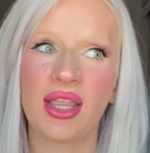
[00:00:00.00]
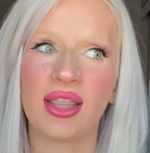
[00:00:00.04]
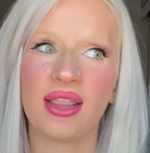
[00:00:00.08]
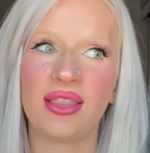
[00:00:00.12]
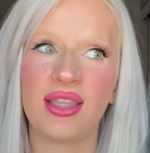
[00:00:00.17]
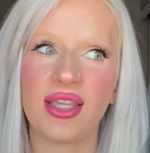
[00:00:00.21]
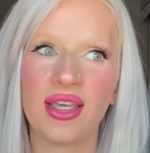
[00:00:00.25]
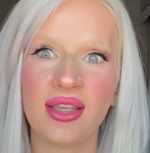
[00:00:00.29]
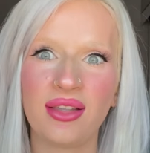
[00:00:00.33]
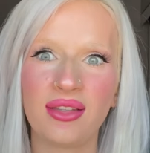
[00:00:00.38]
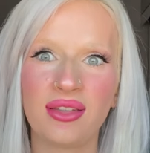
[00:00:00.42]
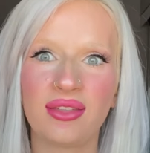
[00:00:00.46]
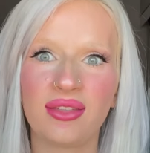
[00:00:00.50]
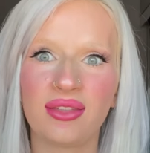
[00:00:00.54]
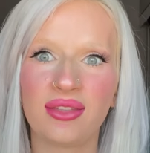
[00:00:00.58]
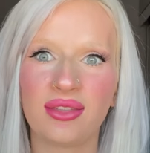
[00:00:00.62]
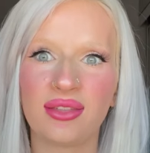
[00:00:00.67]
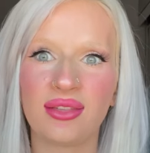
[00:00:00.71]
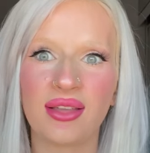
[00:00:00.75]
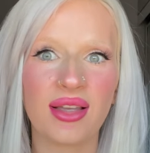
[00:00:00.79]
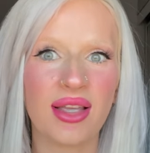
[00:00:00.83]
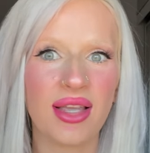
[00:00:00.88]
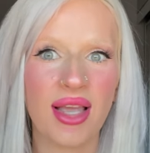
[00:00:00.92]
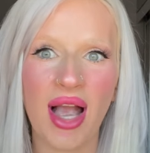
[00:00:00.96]

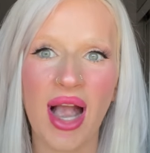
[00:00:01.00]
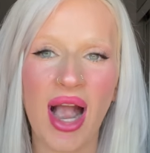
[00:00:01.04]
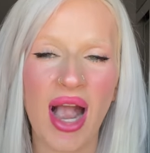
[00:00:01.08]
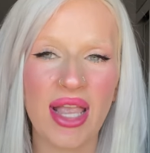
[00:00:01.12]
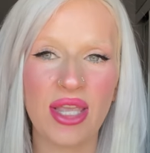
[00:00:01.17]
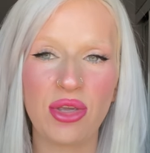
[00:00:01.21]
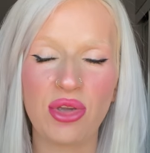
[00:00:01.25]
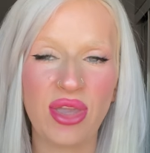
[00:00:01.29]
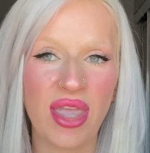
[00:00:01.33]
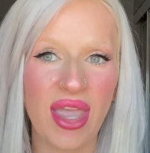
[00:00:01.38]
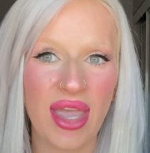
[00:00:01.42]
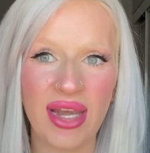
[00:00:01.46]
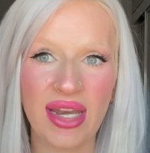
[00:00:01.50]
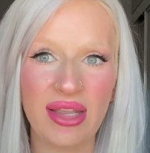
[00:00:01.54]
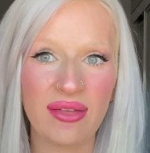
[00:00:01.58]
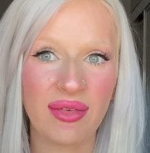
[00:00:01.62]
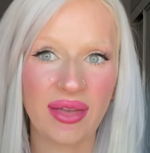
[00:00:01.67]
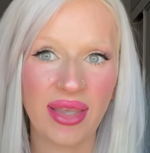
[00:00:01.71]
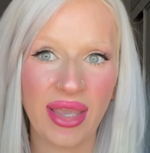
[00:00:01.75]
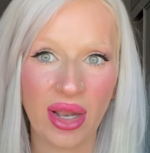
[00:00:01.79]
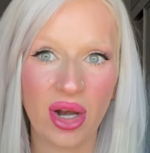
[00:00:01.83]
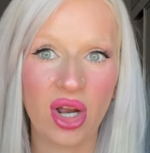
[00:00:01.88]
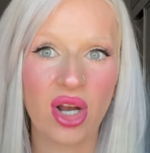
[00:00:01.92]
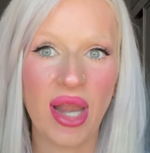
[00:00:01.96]
this you can't
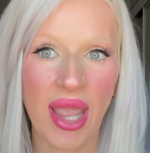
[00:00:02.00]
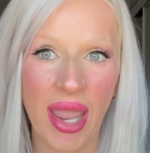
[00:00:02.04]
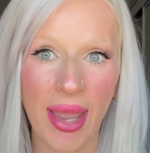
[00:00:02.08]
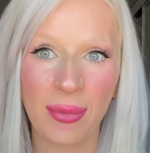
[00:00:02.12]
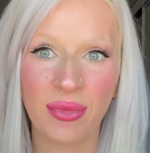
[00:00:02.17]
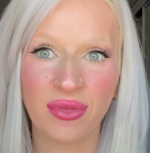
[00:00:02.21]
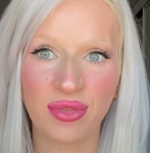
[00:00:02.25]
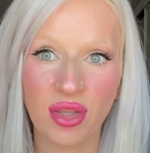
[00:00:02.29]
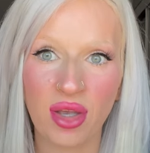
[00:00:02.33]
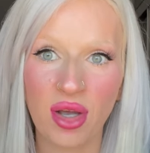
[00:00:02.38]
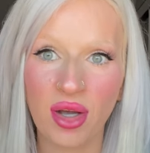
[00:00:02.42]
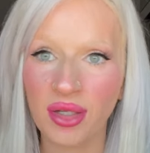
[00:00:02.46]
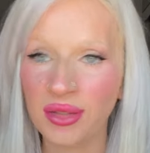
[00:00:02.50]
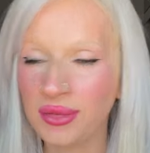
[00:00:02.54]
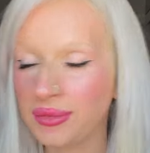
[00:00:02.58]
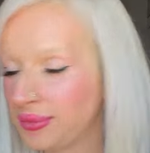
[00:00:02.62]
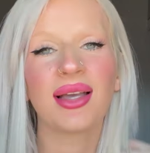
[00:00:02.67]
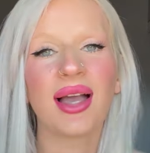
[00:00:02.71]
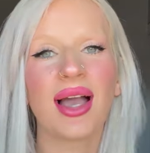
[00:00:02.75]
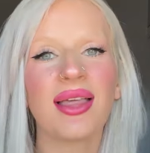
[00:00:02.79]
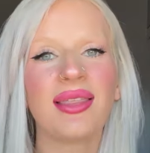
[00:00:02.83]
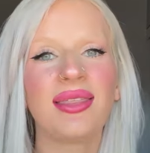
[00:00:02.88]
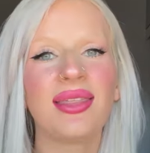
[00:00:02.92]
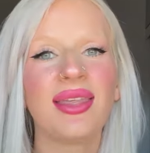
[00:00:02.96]
even get on Amazon.
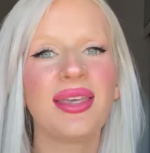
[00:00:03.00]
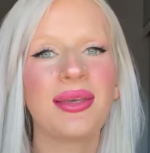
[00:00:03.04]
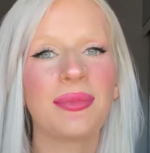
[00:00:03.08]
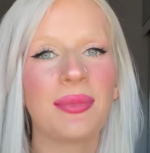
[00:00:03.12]
I think